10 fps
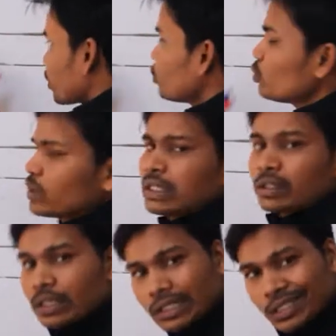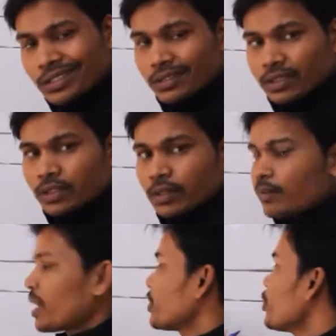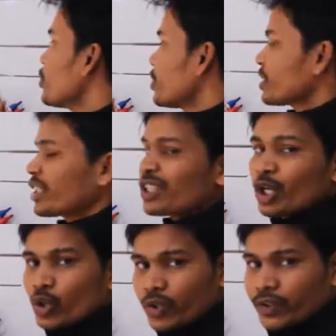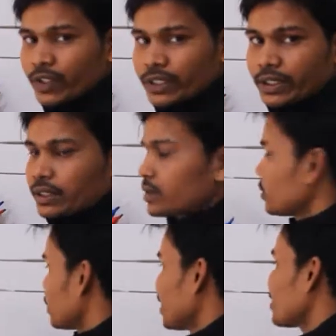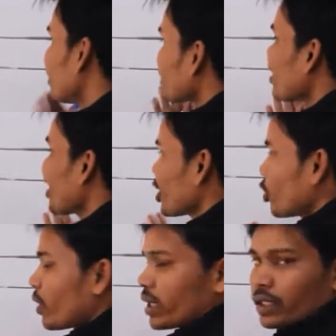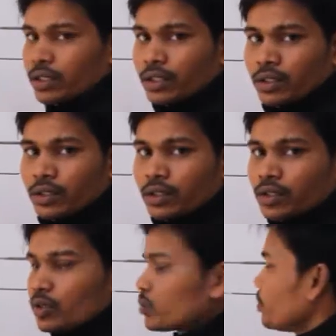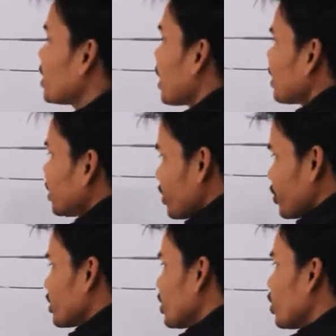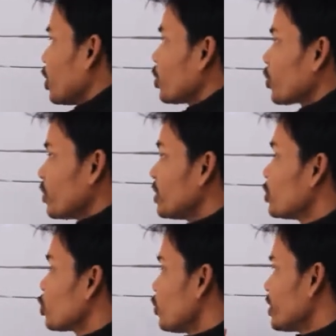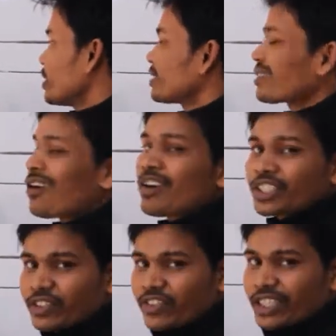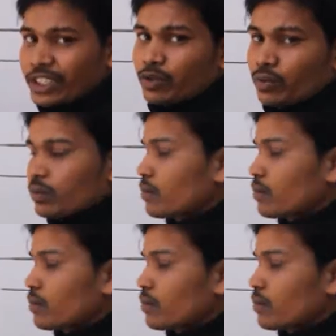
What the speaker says: to cut by the restriction endonucleases. That does not require because restriction endonuclease is cost effective.